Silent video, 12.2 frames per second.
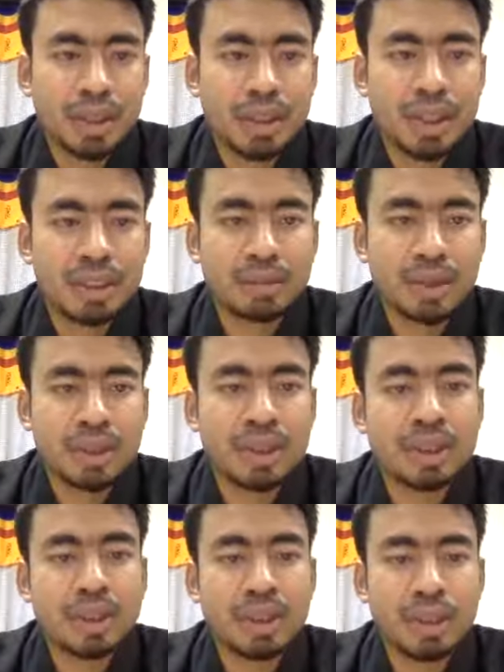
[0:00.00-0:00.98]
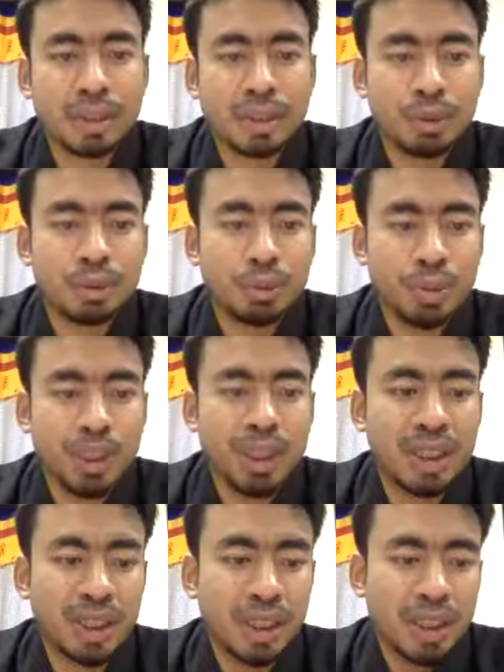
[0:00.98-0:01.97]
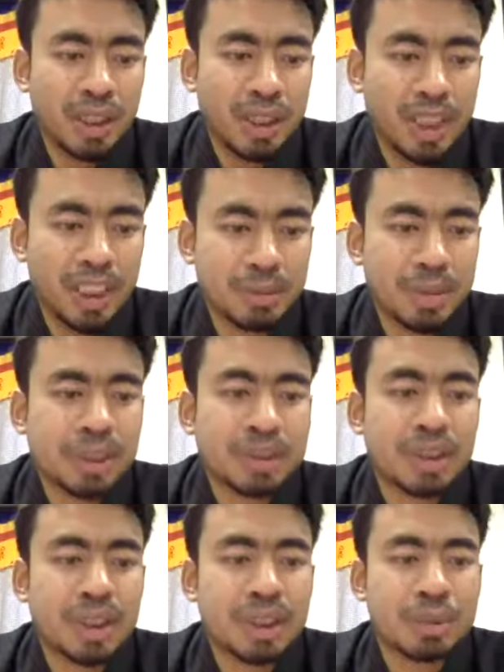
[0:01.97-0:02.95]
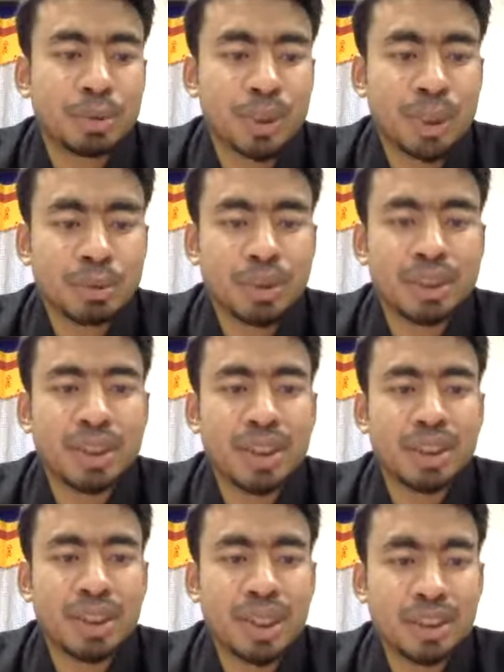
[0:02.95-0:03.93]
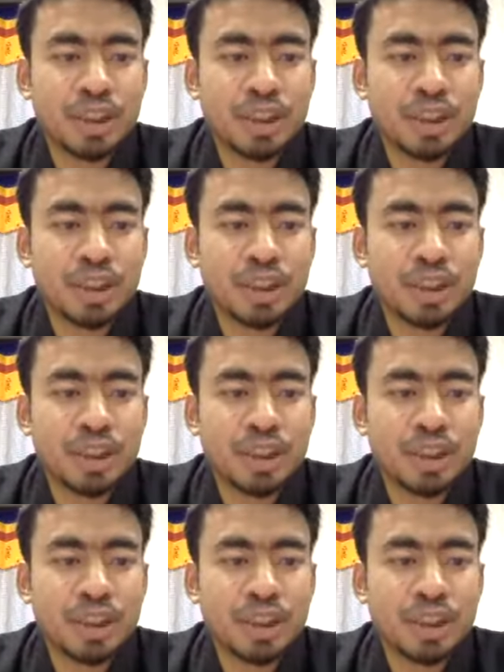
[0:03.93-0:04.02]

expecting, we expect the Bhutan 1 satellite